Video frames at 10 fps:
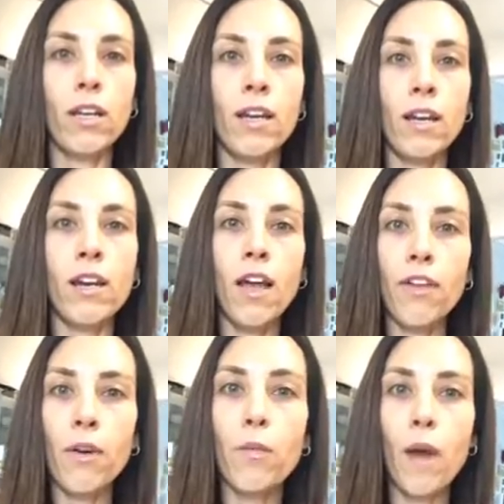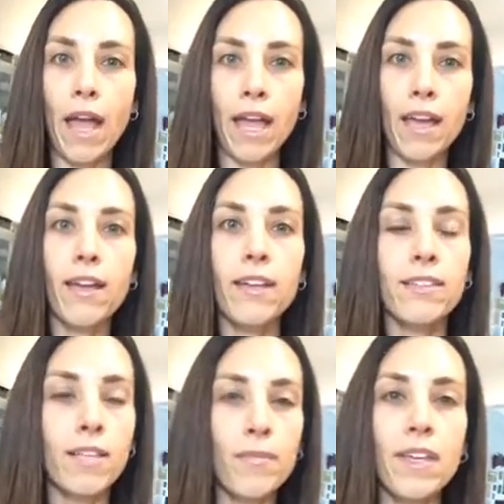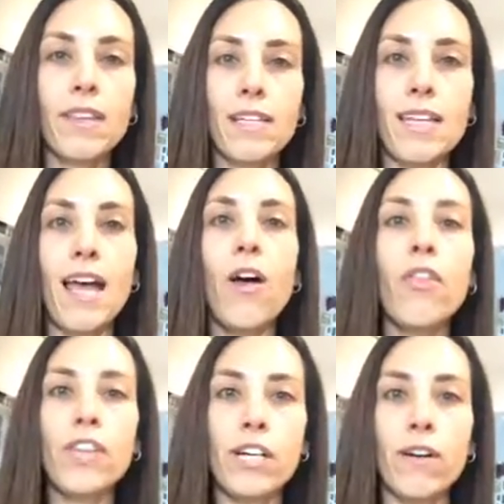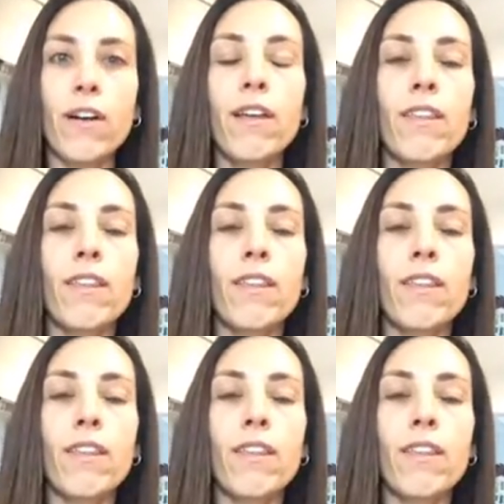in another way, something that's healthier